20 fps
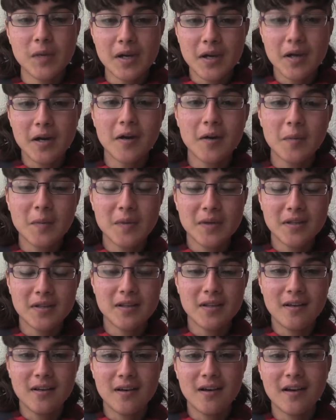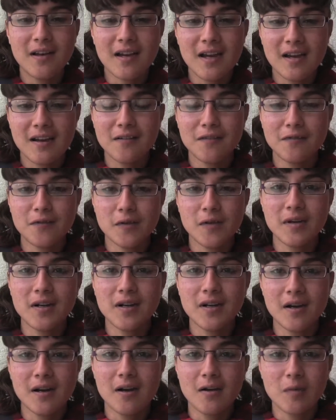speak up in the
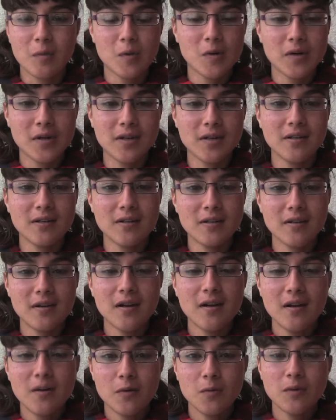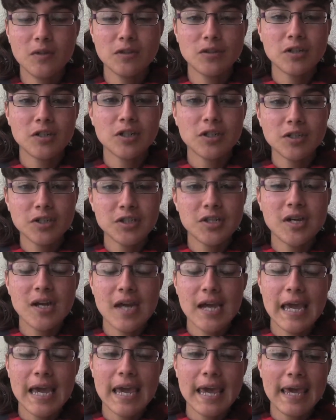California Air Resources
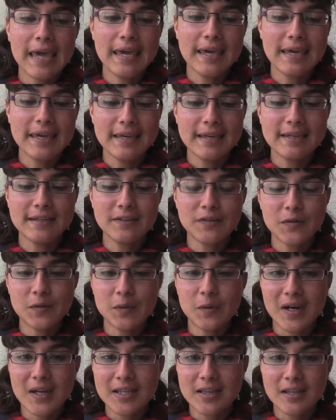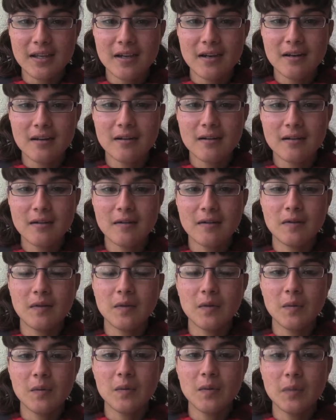and right there
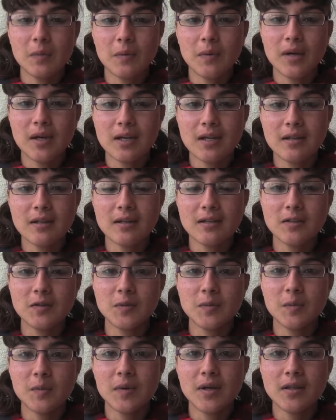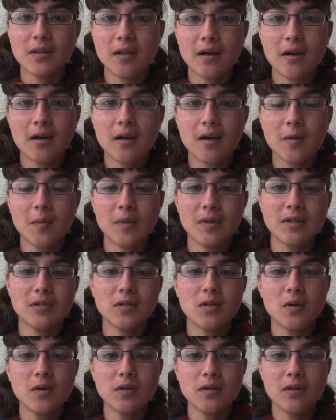um, we went and spoke up and
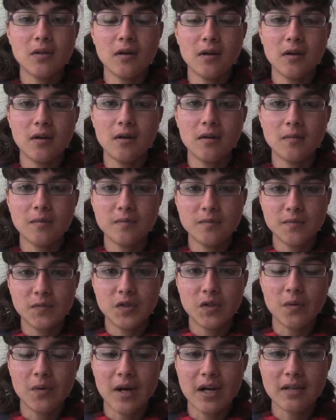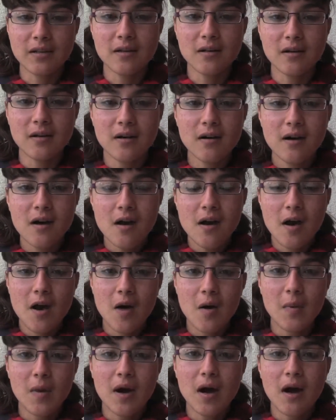told the director
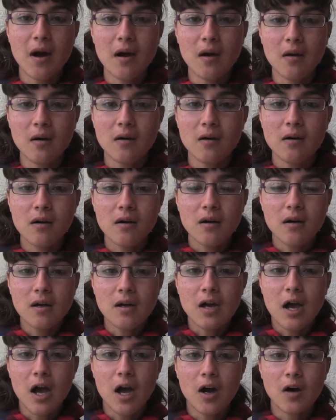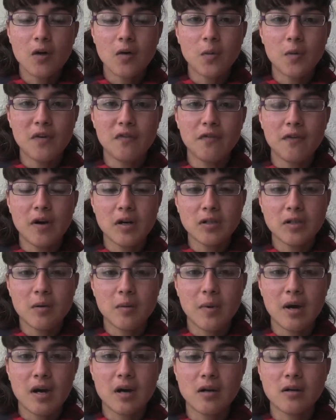about how we felt
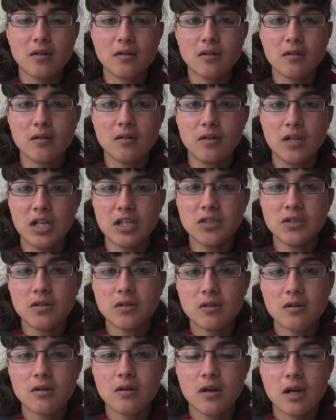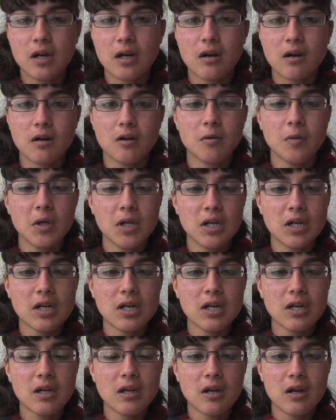about diesel in our
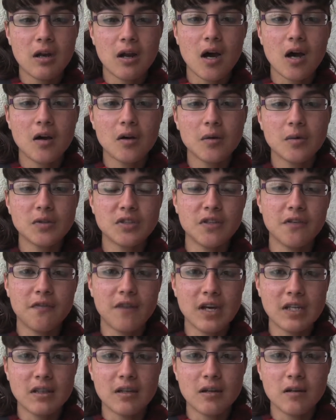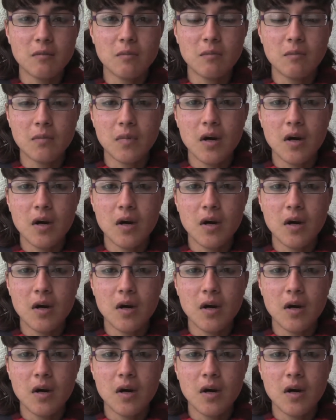community and how it was affecting